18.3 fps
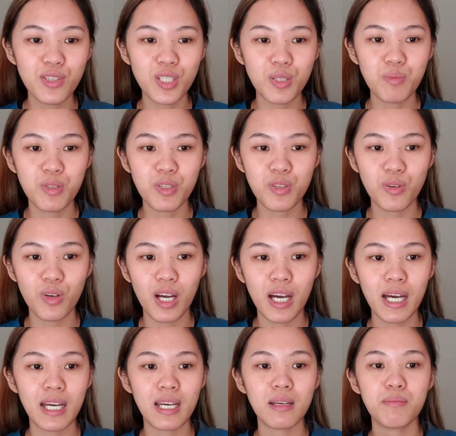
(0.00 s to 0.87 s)

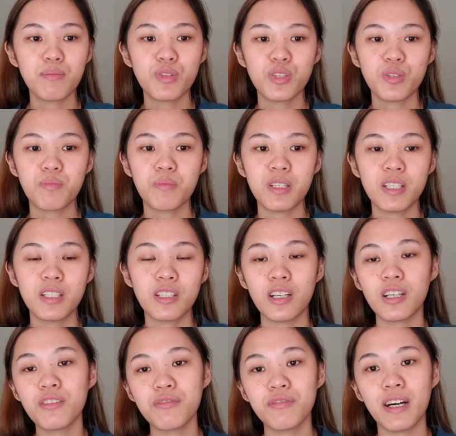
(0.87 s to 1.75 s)
subscribe to be
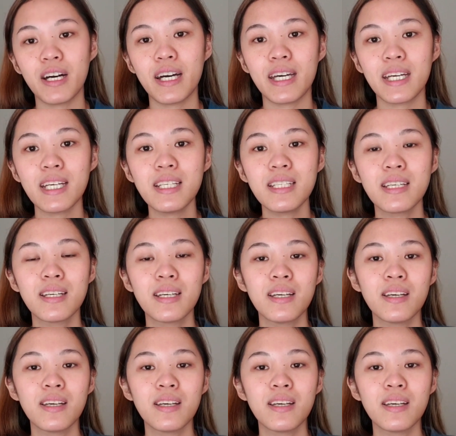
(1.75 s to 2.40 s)
notified